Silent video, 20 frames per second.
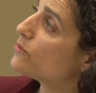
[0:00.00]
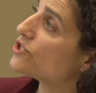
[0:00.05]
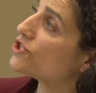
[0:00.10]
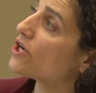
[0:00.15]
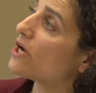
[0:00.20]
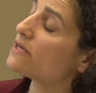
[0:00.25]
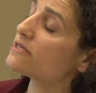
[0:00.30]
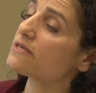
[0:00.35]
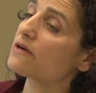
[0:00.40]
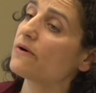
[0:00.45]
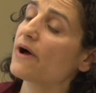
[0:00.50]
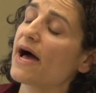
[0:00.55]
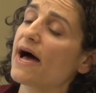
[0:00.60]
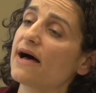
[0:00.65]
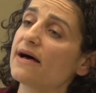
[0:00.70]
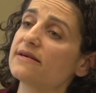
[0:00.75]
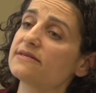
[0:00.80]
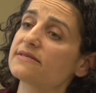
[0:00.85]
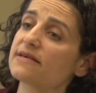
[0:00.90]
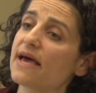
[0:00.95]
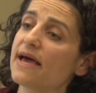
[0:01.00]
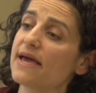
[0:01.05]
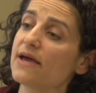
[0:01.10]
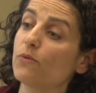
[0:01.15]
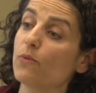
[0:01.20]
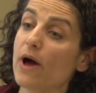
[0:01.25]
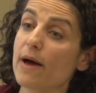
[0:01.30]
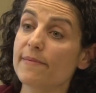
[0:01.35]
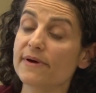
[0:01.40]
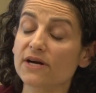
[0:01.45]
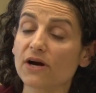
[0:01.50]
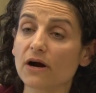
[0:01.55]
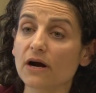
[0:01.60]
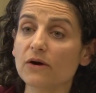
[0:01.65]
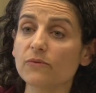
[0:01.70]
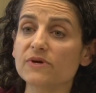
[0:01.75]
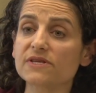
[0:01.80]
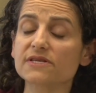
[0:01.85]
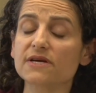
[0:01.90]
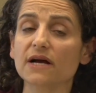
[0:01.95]
which also has a
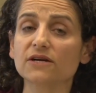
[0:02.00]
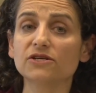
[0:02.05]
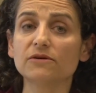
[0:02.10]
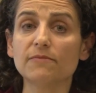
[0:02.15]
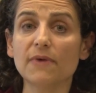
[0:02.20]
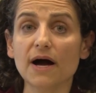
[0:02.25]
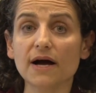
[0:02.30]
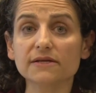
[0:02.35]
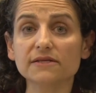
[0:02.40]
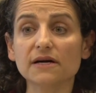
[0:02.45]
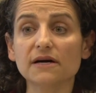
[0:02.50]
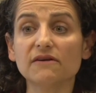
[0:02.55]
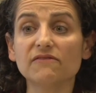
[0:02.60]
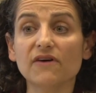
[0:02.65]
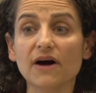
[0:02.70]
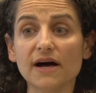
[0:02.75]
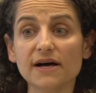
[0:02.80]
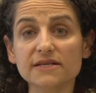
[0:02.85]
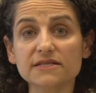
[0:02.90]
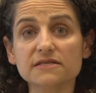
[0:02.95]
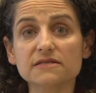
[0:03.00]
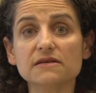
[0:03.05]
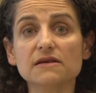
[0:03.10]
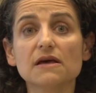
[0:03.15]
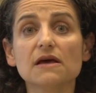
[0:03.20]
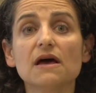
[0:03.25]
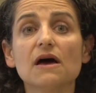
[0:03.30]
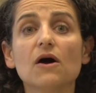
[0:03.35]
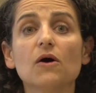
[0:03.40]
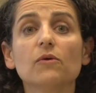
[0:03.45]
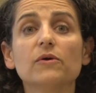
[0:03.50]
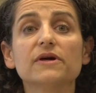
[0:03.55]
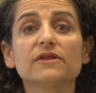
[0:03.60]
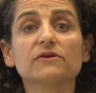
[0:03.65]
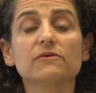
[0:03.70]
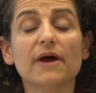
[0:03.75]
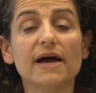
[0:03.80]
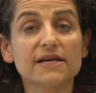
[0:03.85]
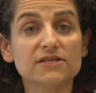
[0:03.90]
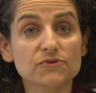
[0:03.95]
webinar with Dr. Magda Havas
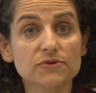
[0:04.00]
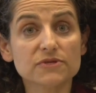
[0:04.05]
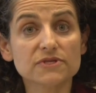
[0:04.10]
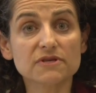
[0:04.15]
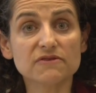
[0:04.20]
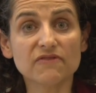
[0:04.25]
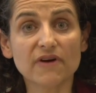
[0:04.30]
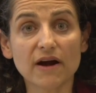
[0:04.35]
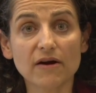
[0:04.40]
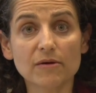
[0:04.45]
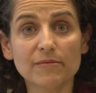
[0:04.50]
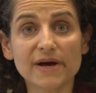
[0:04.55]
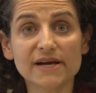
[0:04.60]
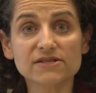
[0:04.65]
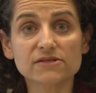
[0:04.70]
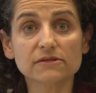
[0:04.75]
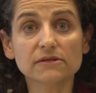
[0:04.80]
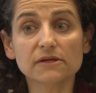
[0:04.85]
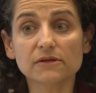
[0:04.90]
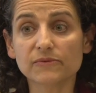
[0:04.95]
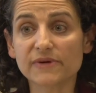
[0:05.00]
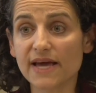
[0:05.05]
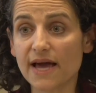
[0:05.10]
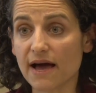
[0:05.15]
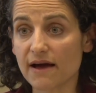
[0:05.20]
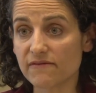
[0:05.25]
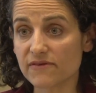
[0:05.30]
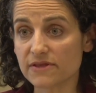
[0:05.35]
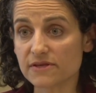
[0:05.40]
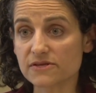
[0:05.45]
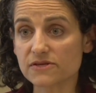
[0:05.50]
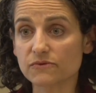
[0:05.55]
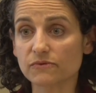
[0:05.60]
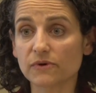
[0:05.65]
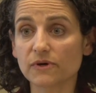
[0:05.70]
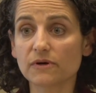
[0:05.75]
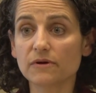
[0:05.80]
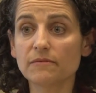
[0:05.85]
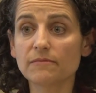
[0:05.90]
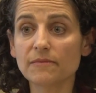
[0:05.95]
with Grassroots Environmental, and we have in this
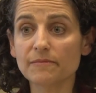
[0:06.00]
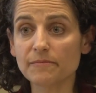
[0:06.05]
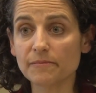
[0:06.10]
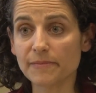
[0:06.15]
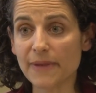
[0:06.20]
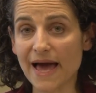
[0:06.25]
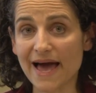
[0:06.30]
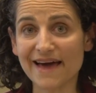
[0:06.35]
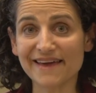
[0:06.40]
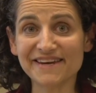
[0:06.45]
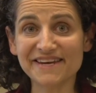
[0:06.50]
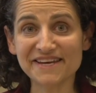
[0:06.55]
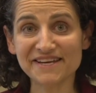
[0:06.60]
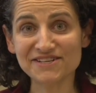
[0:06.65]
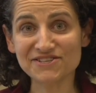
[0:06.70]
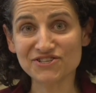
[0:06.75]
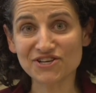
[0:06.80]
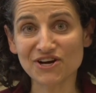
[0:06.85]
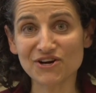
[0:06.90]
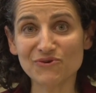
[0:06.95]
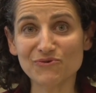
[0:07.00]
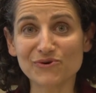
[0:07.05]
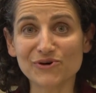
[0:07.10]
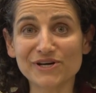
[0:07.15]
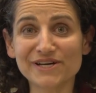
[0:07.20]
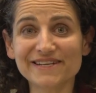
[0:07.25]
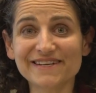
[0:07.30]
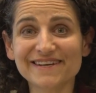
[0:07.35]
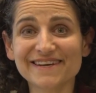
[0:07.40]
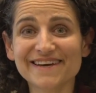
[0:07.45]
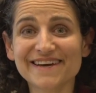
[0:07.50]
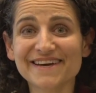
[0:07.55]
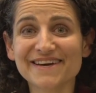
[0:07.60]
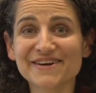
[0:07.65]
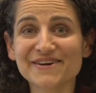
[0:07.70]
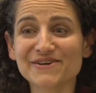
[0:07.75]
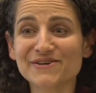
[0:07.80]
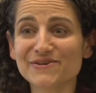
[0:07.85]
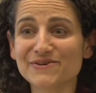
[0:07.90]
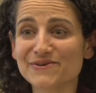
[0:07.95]
room Patty and Doug Wood,
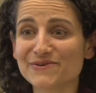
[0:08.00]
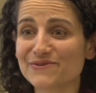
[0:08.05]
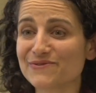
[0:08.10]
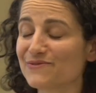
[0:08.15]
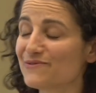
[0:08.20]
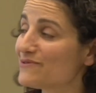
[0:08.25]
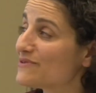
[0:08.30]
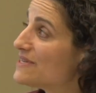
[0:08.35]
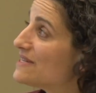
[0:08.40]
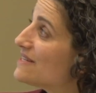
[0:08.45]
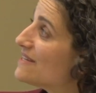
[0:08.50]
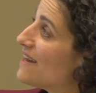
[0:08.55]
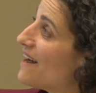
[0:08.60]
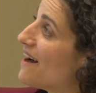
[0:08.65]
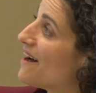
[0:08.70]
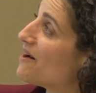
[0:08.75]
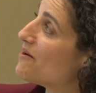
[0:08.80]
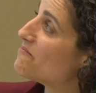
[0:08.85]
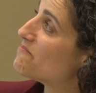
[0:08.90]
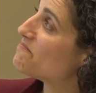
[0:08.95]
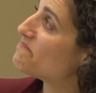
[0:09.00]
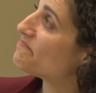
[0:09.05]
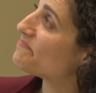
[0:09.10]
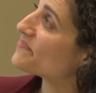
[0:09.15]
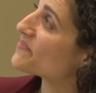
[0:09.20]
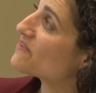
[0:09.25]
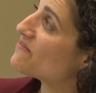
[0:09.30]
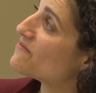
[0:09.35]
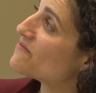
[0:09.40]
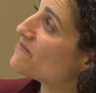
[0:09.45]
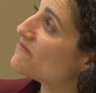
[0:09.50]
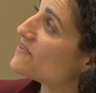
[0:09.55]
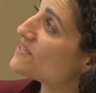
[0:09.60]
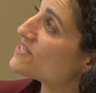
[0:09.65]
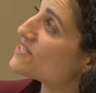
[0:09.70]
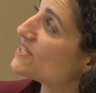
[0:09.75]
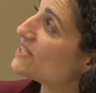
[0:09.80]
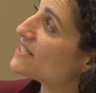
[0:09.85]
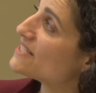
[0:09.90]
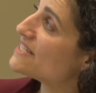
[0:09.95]
who
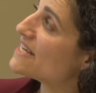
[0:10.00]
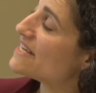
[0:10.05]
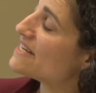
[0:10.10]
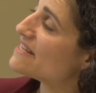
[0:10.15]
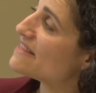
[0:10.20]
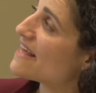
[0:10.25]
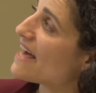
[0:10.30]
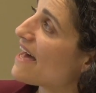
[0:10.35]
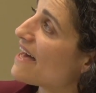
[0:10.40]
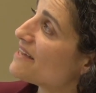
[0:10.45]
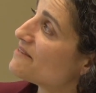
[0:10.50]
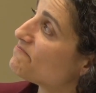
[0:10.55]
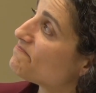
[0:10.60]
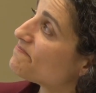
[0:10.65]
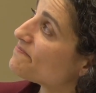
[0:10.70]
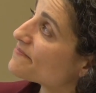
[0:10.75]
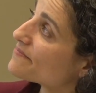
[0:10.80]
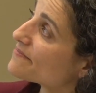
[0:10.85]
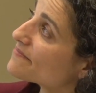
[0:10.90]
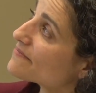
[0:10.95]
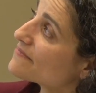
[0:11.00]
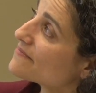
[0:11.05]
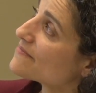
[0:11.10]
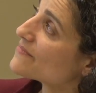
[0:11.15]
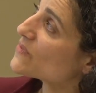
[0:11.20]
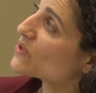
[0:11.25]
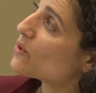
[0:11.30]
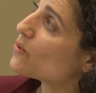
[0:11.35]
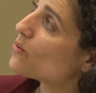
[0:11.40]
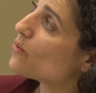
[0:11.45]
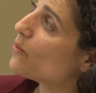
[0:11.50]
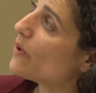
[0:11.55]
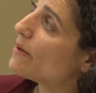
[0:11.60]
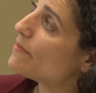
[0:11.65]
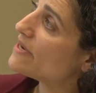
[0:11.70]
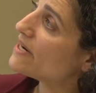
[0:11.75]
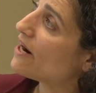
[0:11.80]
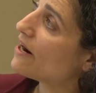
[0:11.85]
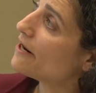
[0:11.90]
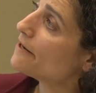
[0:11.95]
facilitated that
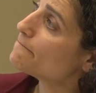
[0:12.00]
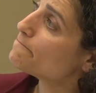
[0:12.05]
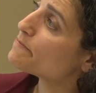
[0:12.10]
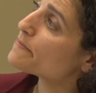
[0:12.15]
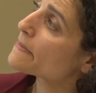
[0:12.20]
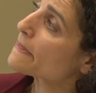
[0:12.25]
webinar.